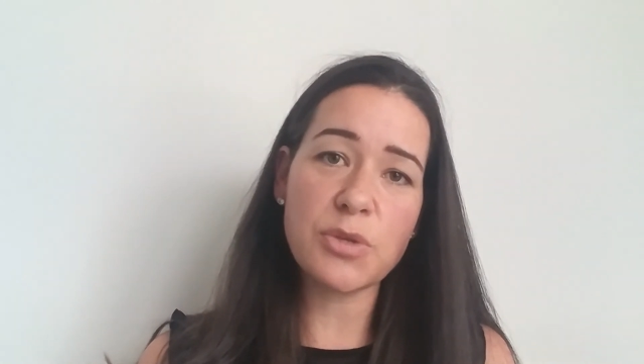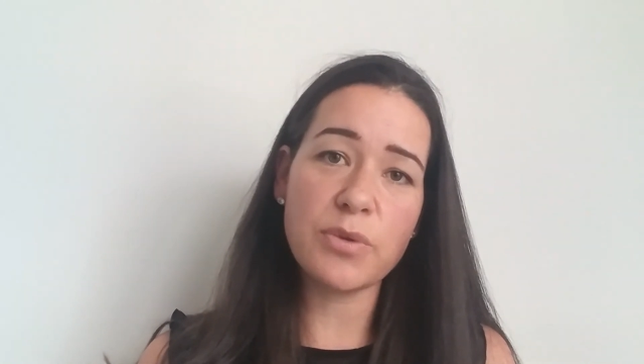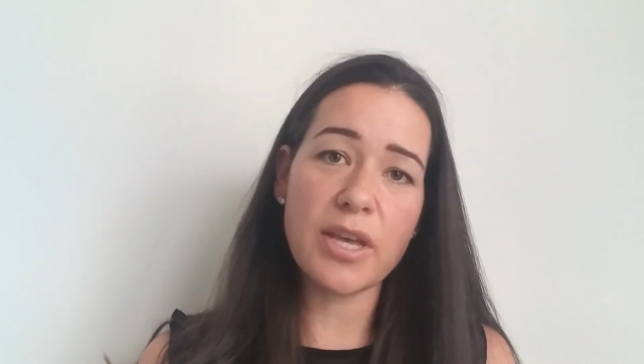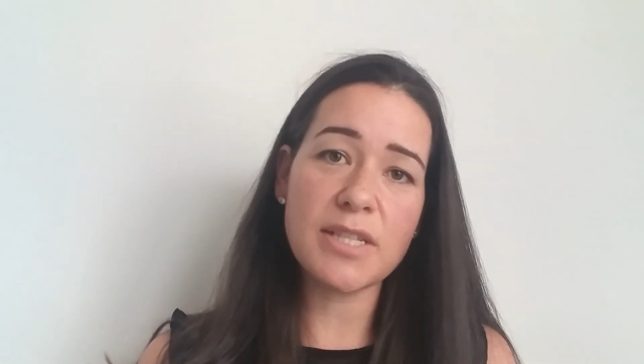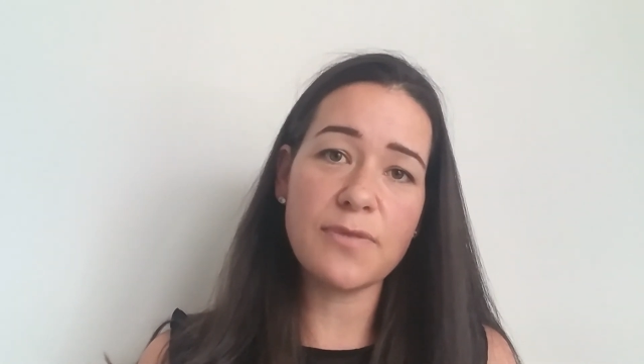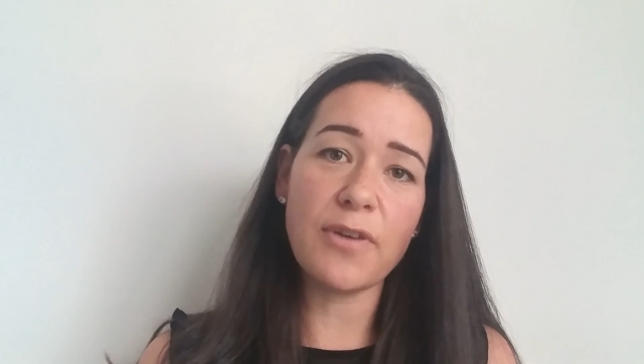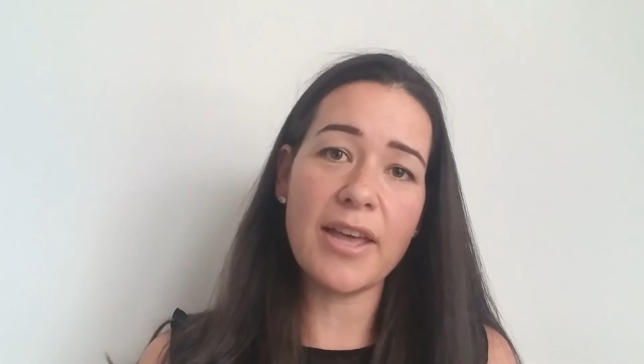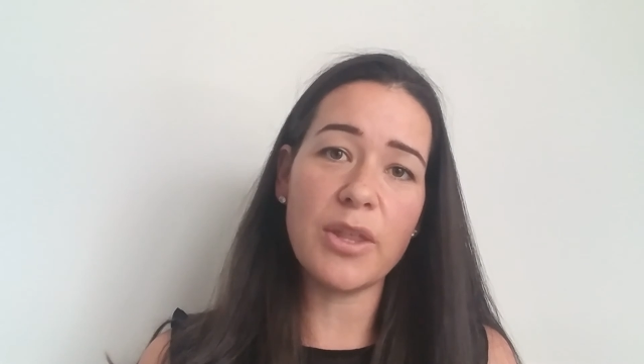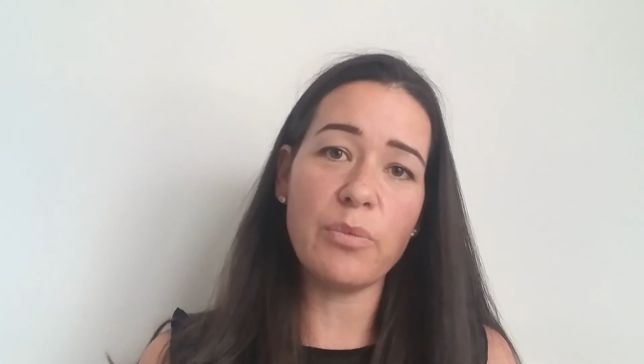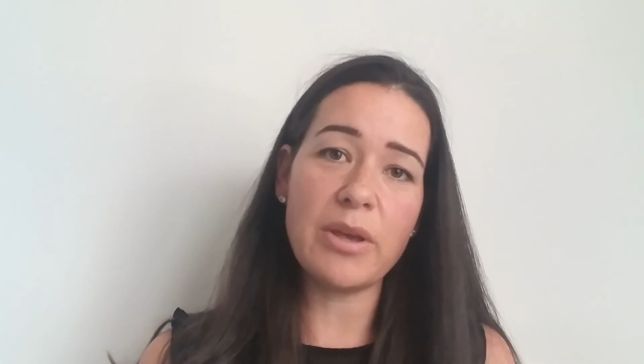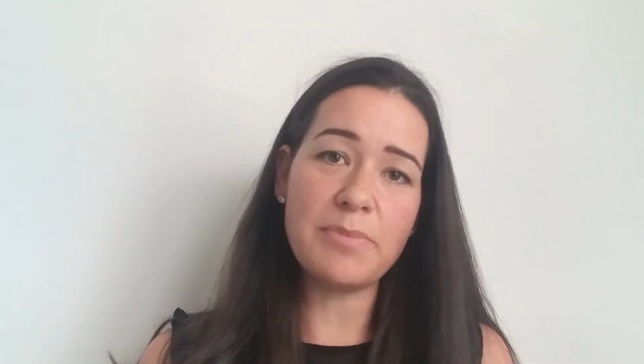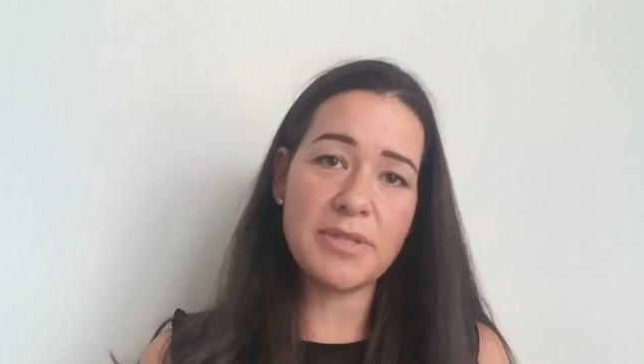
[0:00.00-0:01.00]
with us via the
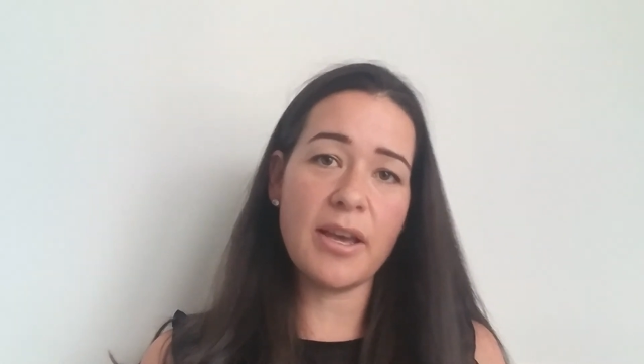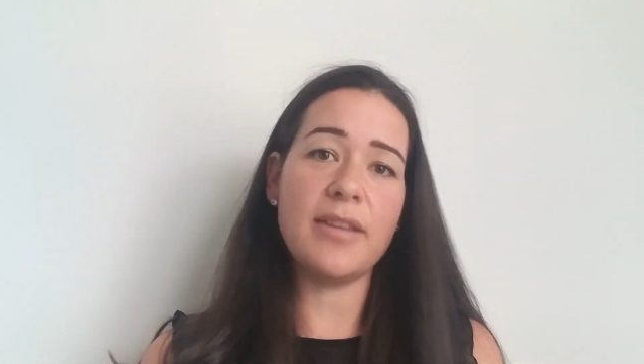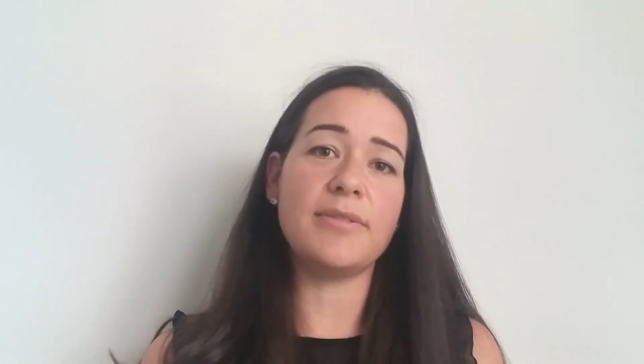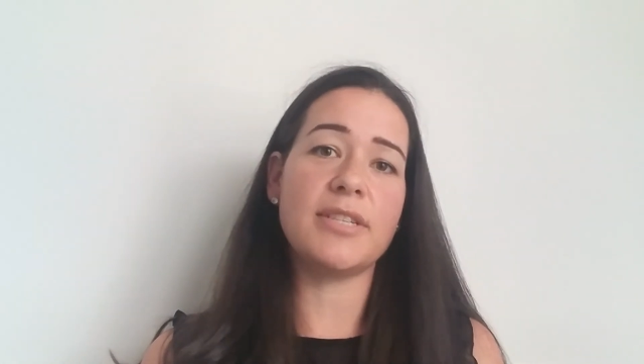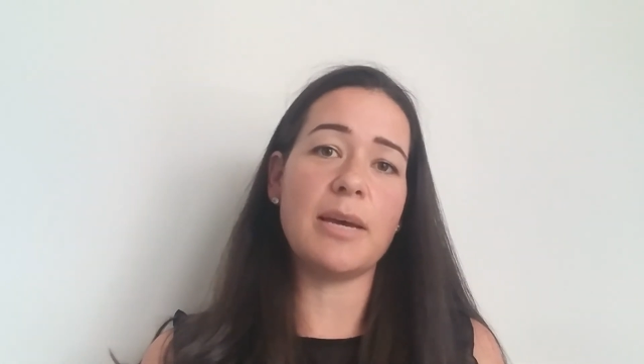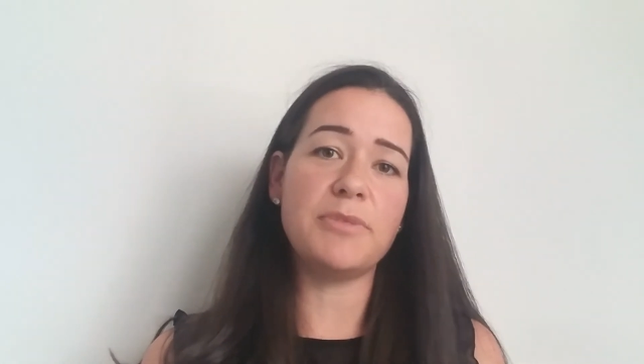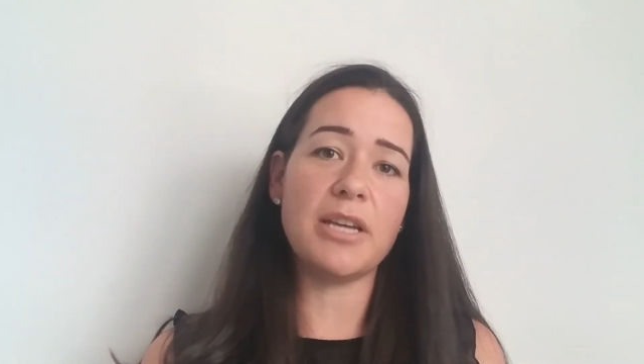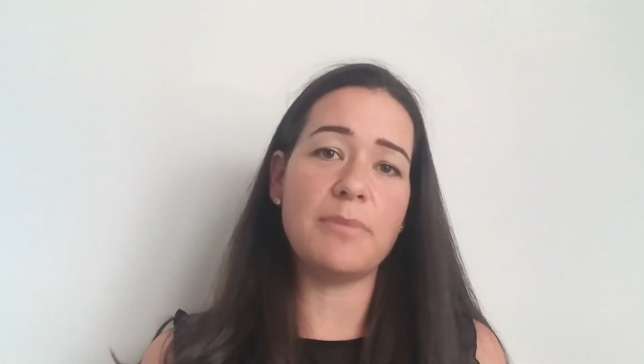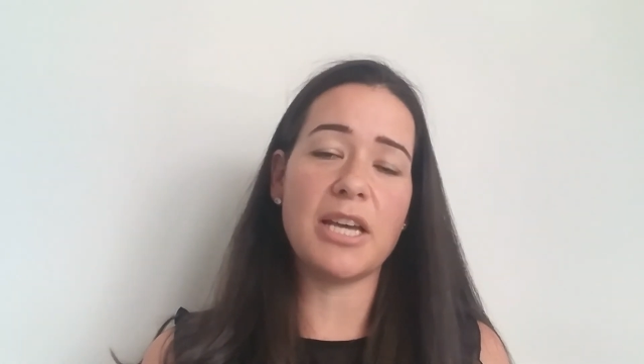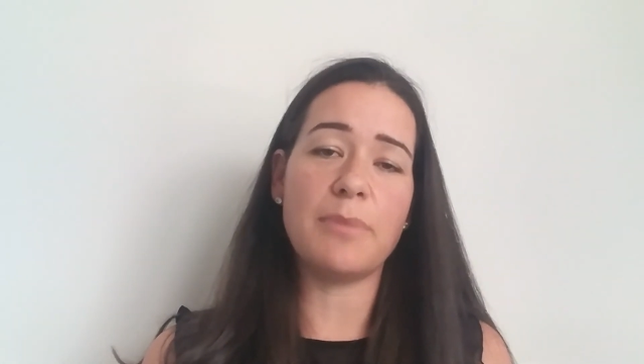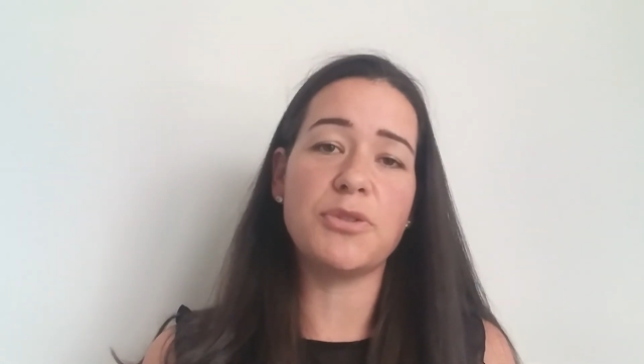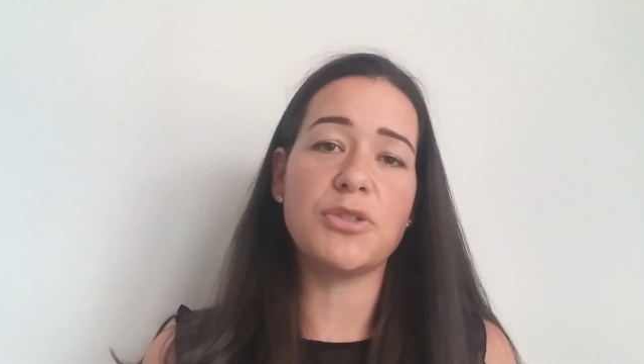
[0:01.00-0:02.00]
website
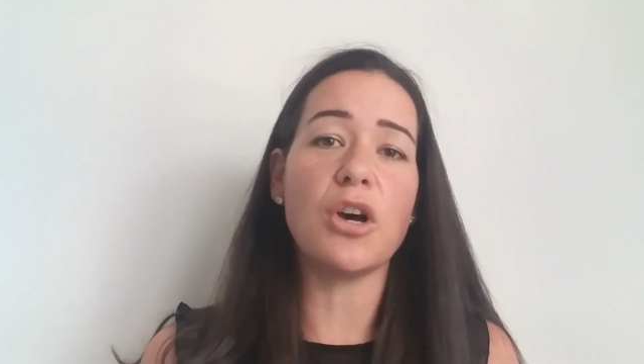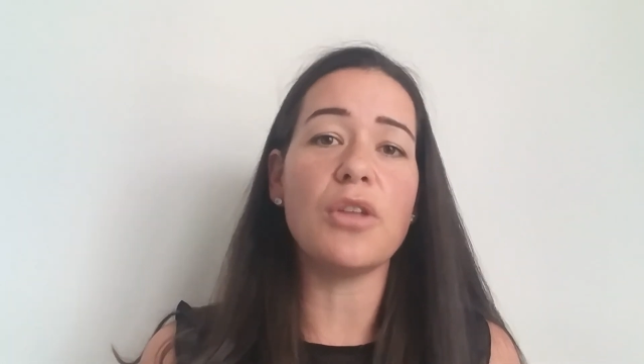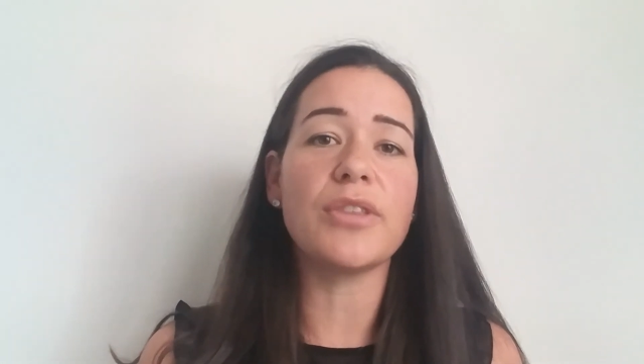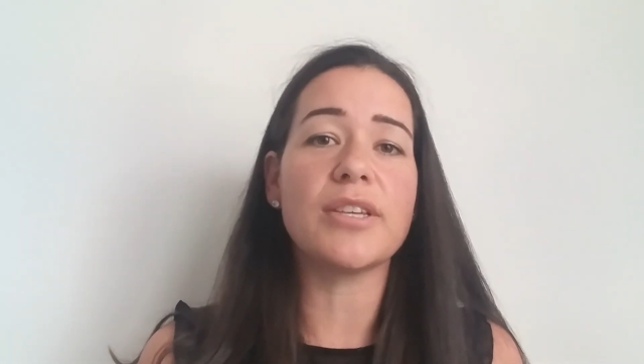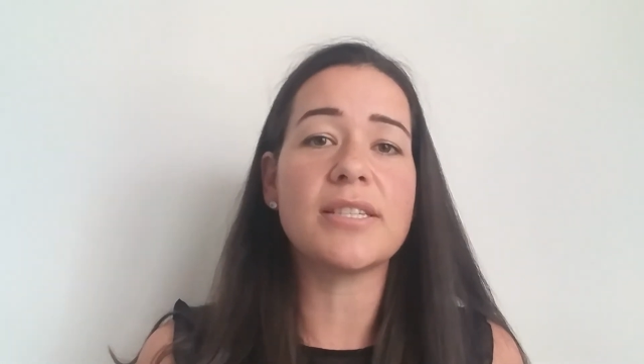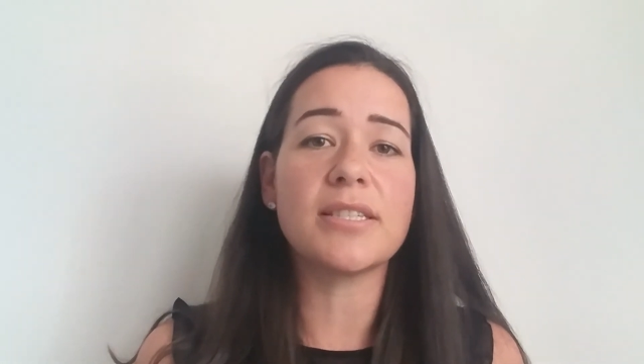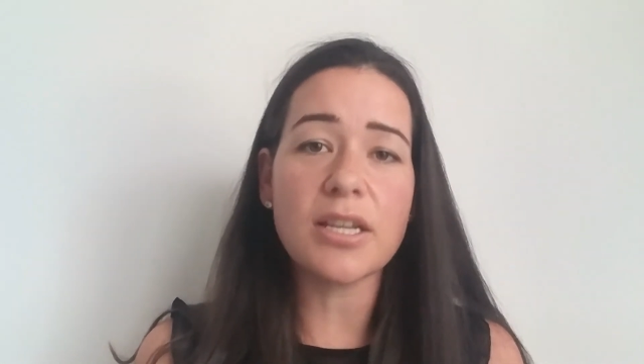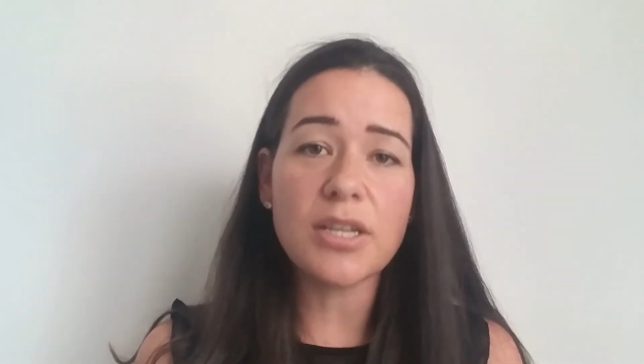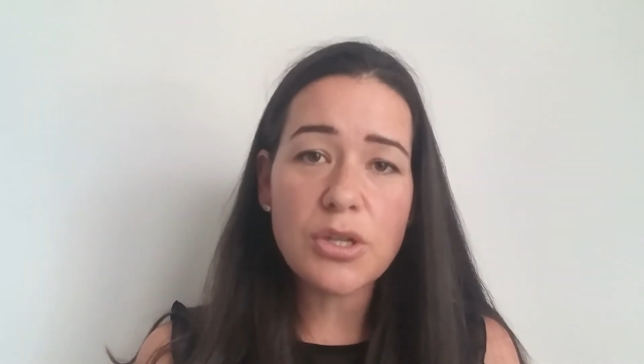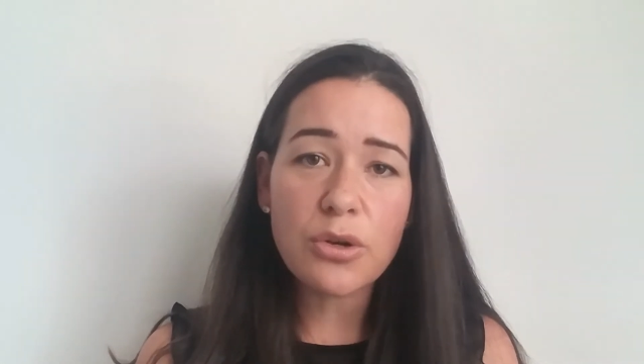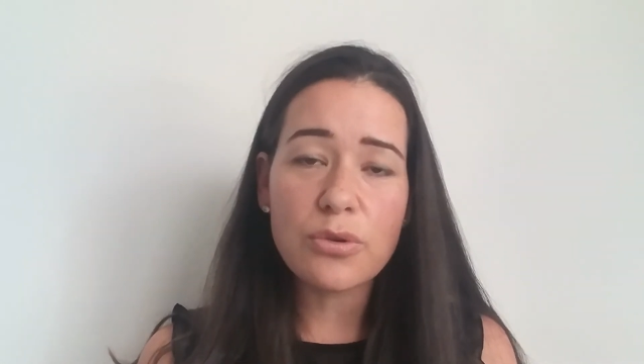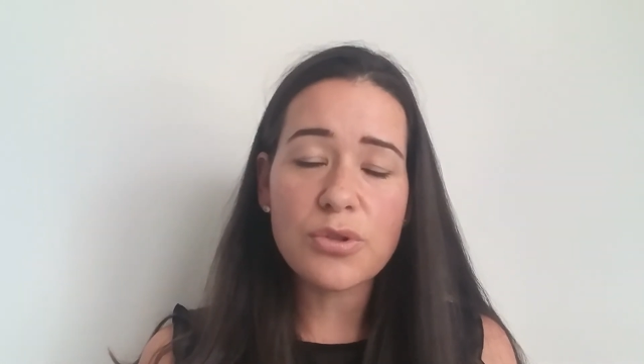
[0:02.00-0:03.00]

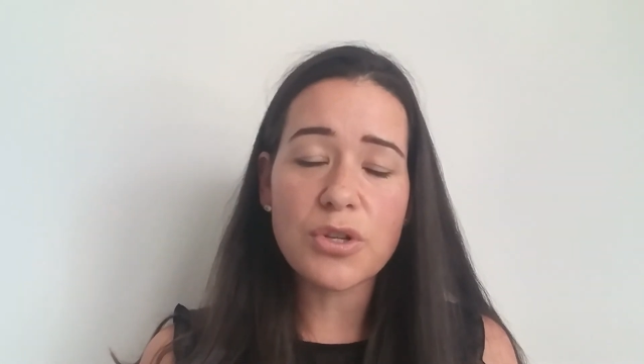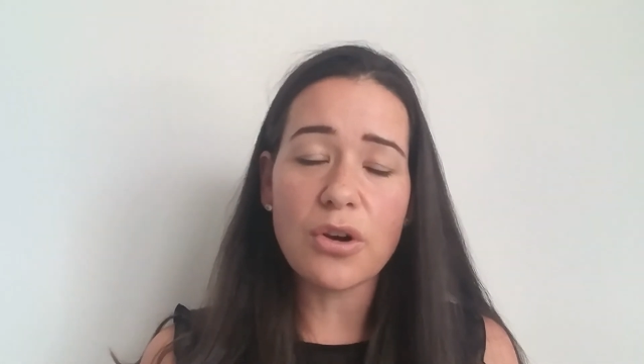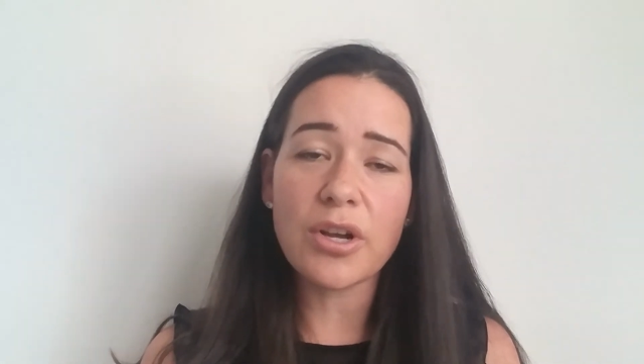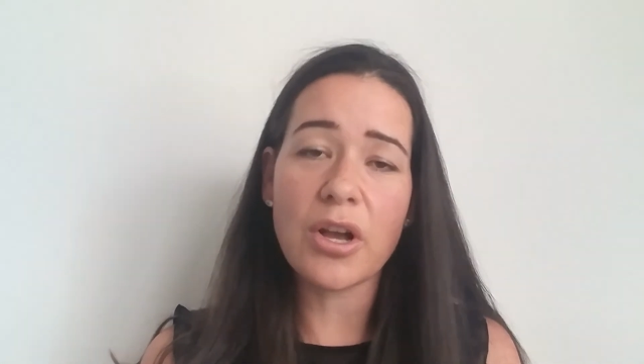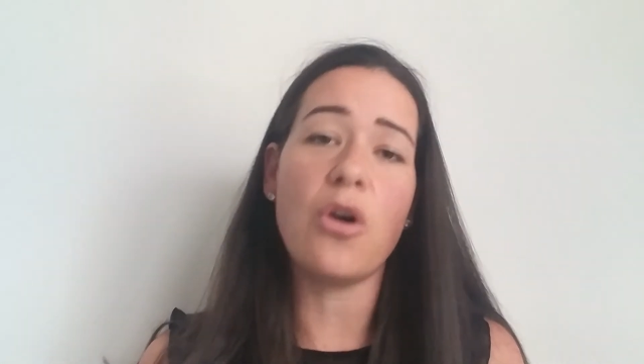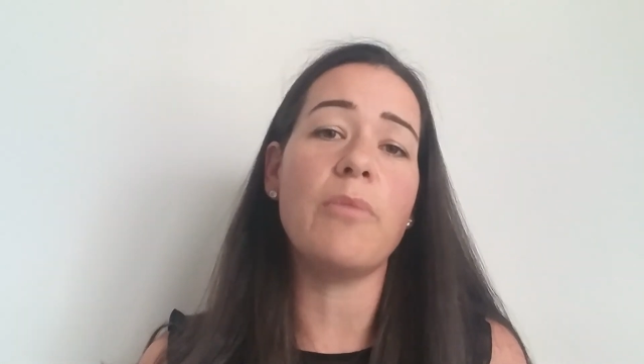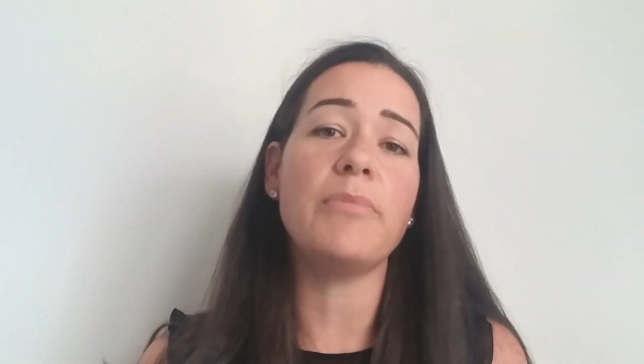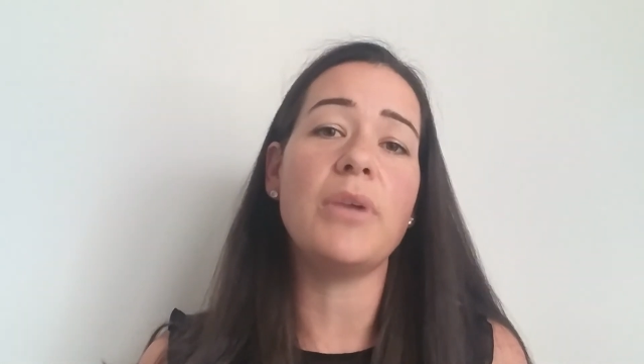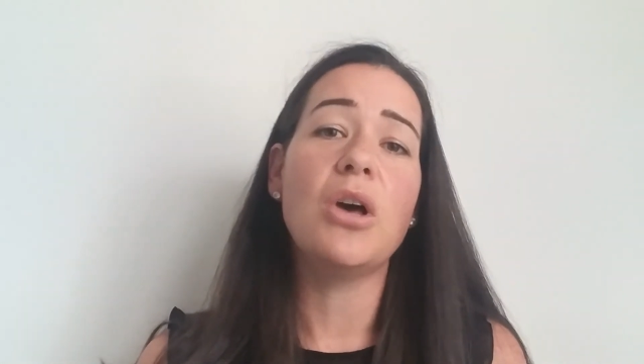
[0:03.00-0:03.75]
www.thestudygurus.com